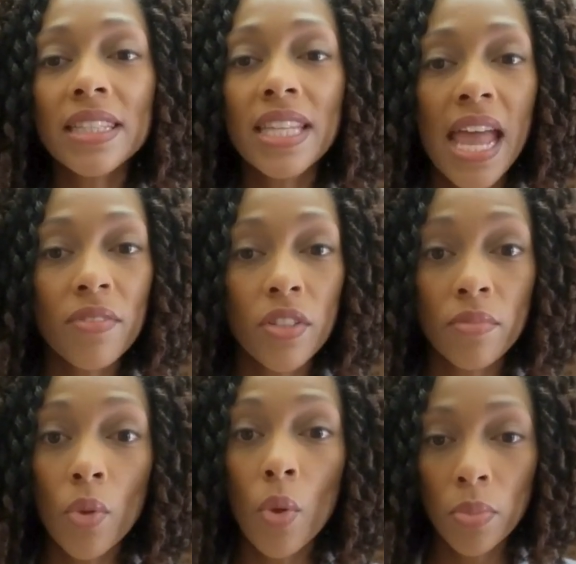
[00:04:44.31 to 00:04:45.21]
Navy's
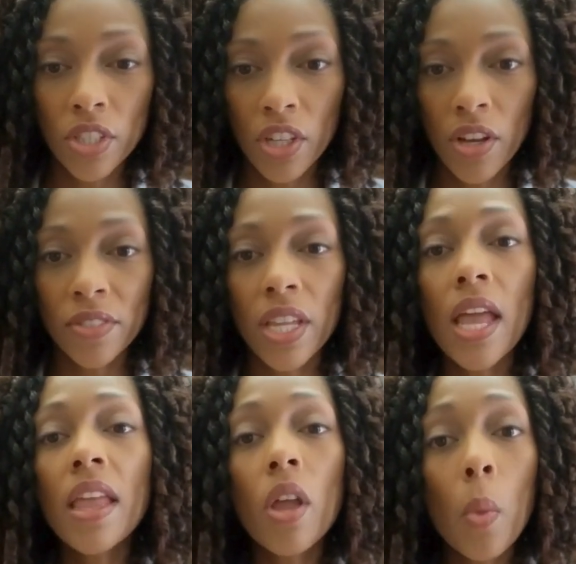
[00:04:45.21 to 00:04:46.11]
fuel reserves,
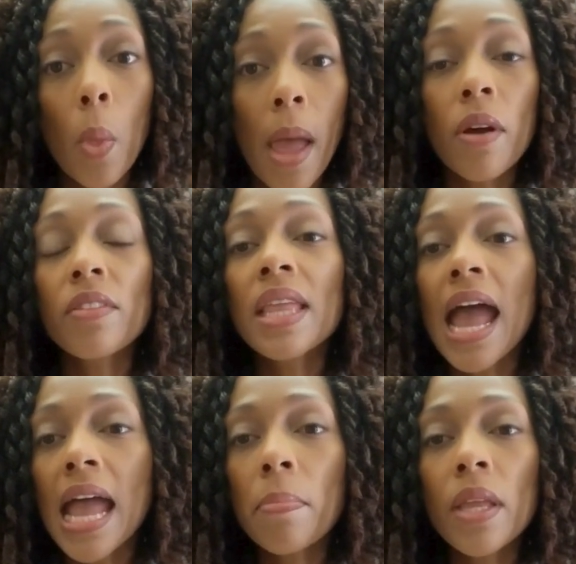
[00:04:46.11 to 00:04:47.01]
the web of
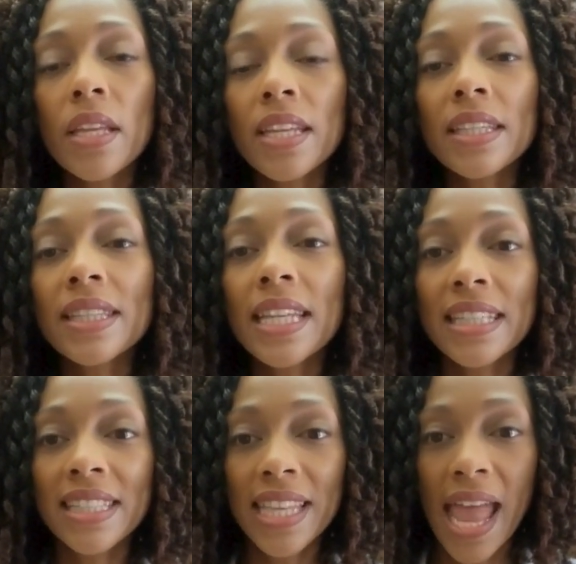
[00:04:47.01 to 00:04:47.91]
liabilities
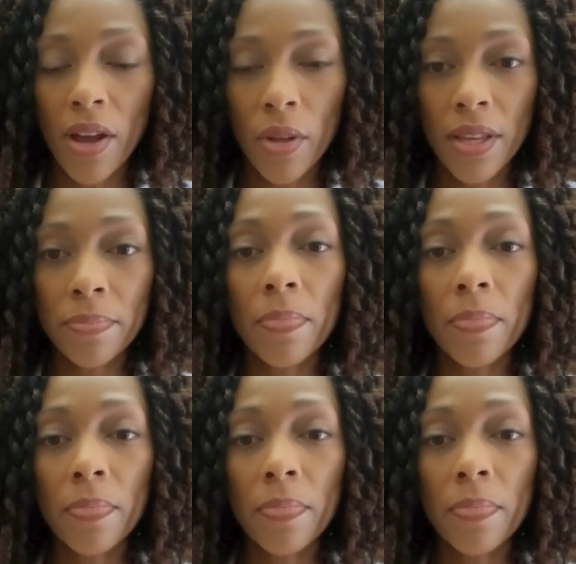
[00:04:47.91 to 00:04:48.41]
is staggering.